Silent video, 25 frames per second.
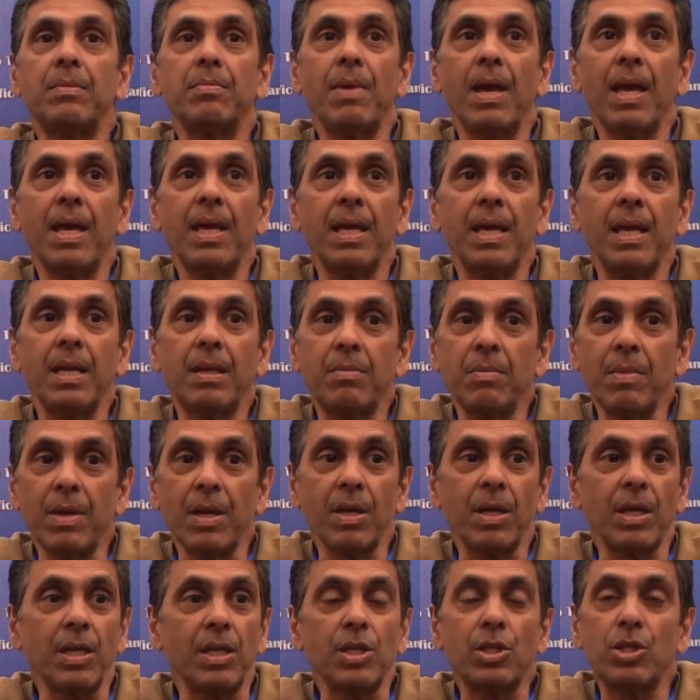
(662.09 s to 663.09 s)

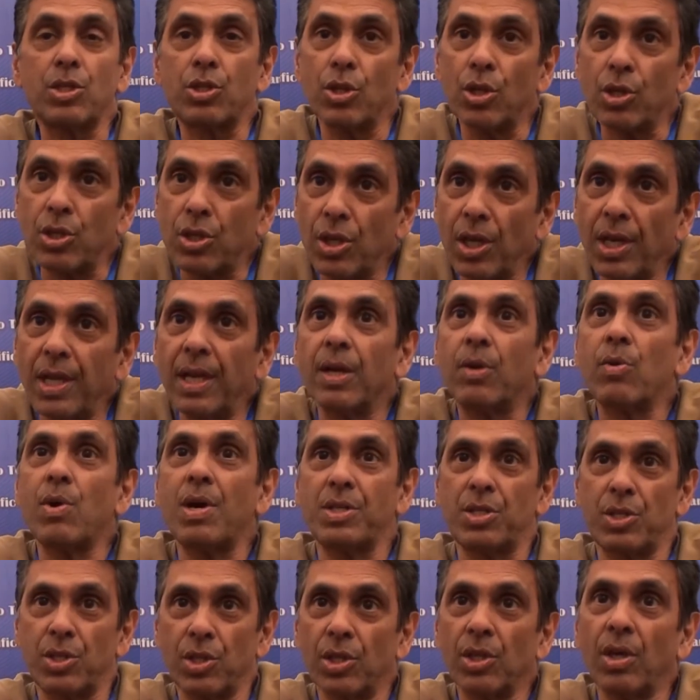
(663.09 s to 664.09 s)
is certainly a
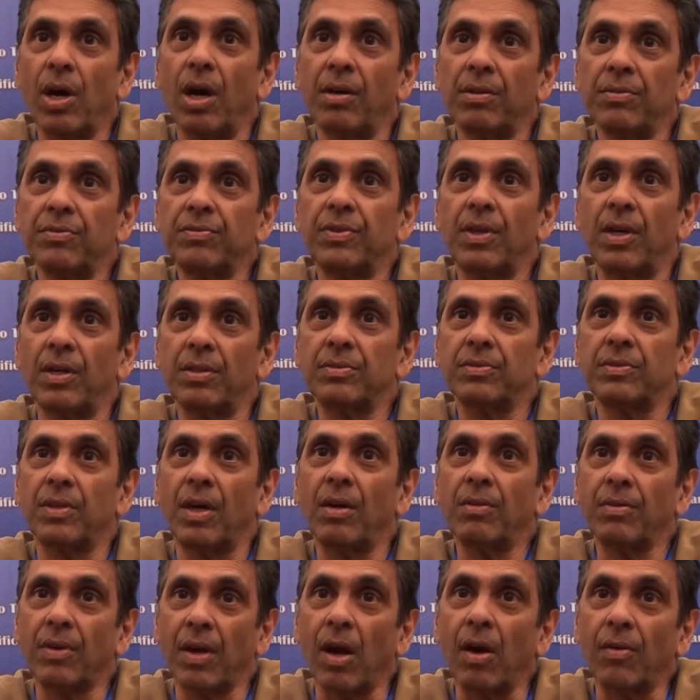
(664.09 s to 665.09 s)
question
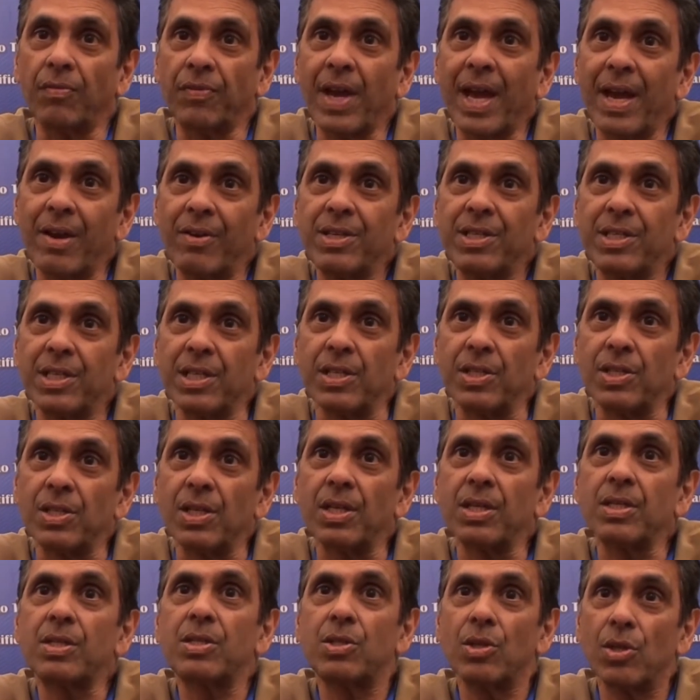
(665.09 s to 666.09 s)
of heritage.
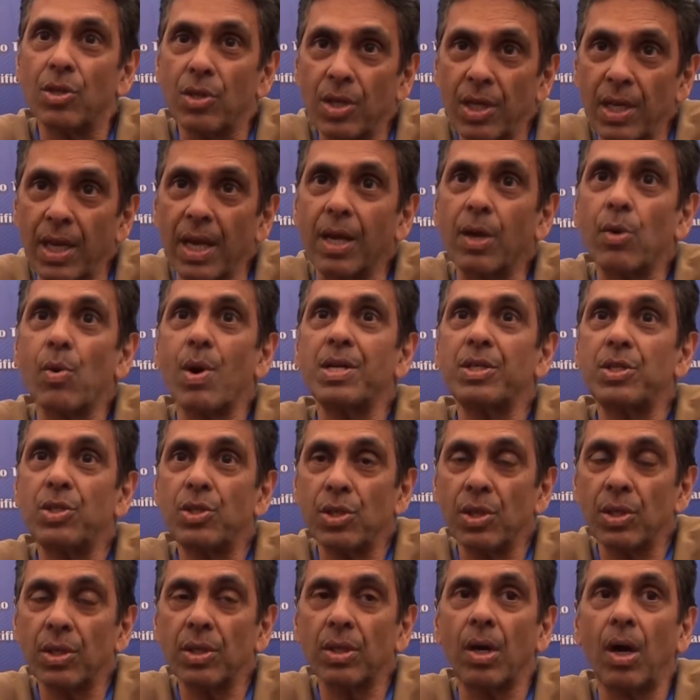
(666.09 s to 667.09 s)
It is certainly a
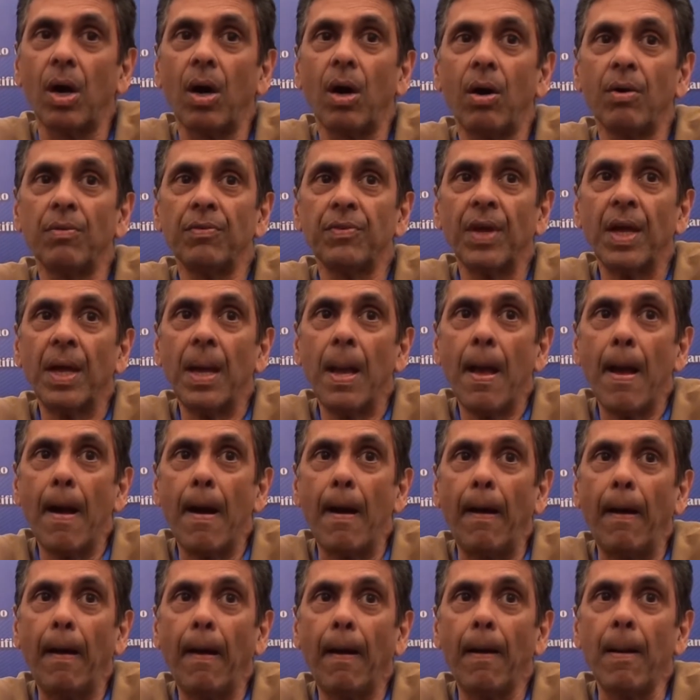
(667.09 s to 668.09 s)
question of
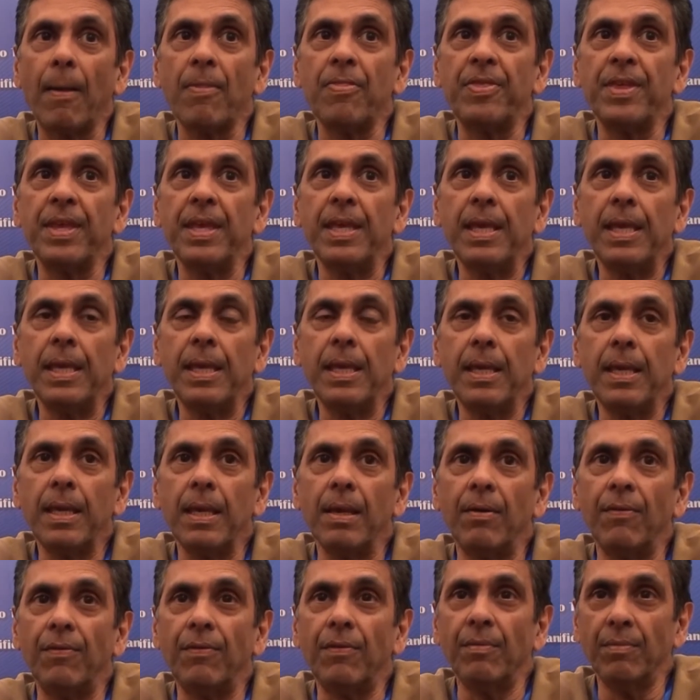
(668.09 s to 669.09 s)

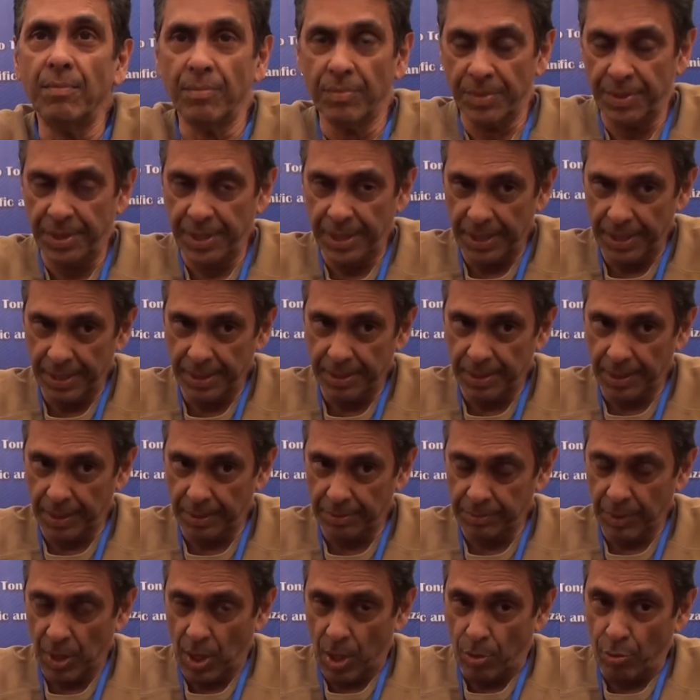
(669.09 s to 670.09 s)
the
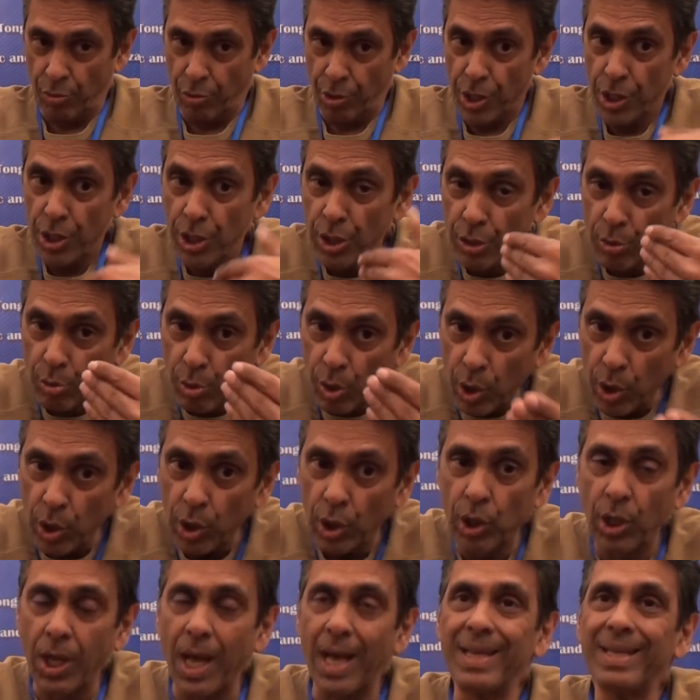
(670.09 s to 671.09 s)

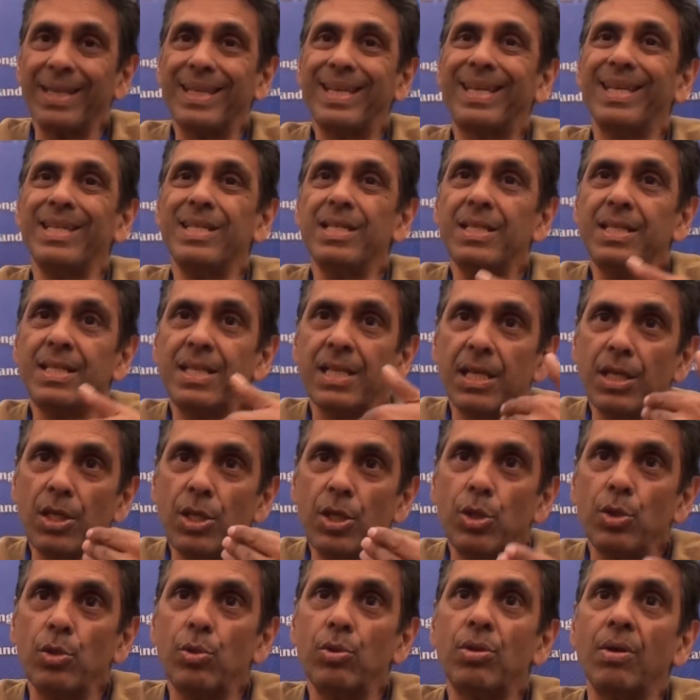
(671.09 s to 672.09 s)
renewal and
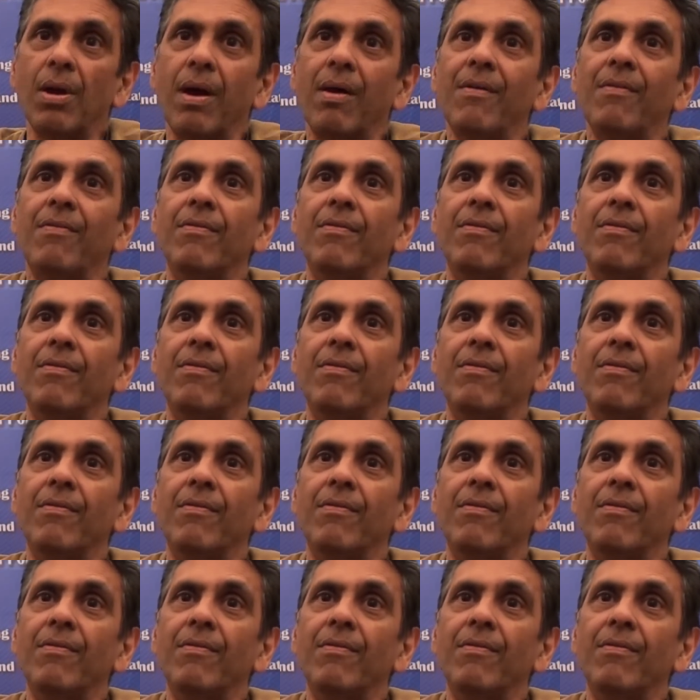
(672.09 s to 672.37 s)
continued